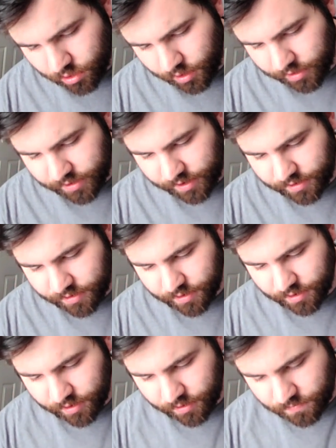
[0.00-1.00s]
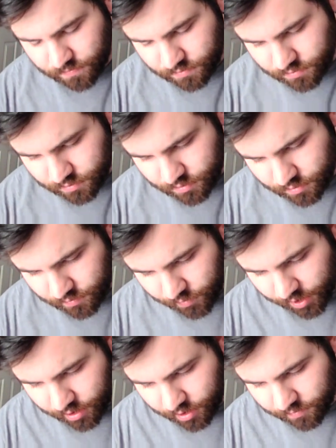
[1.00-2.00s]
think they
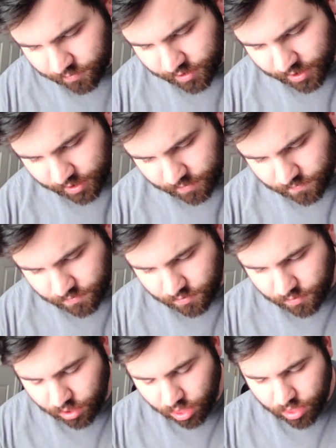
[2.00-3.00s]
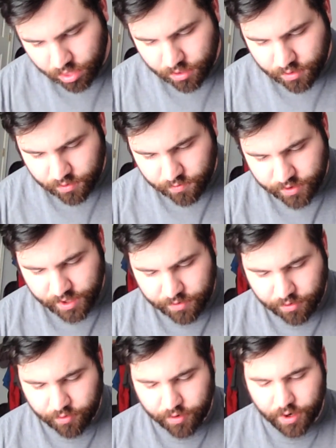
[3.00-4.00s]
went on without
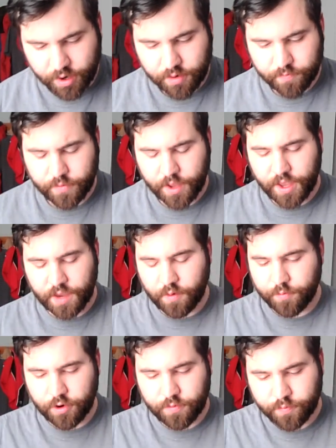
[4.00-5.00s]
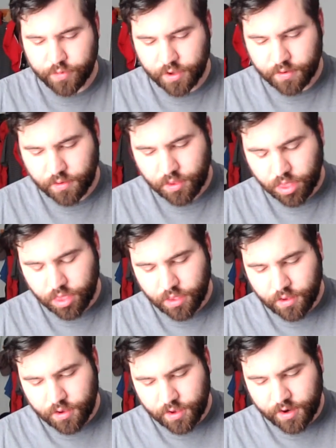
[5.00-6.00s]
requiring them. I can't remember, but
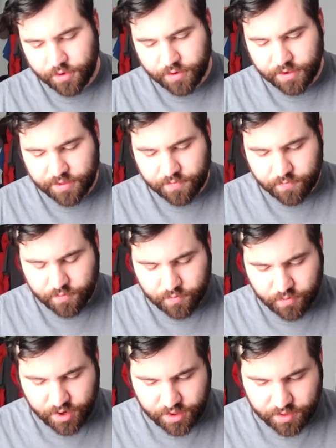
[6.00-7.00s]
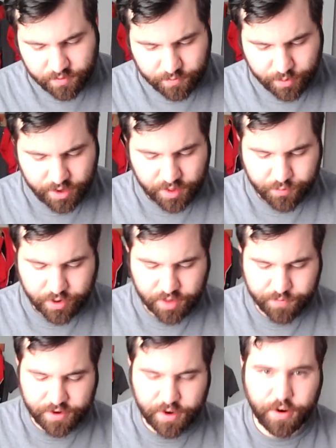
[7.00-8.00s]
anyways, what is
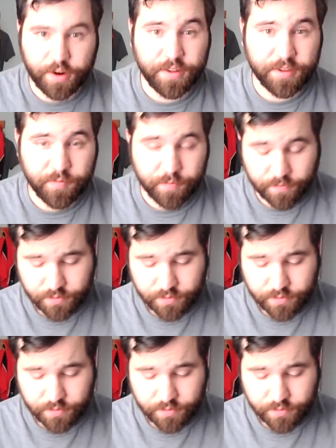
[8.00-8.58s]
Presbyterianism?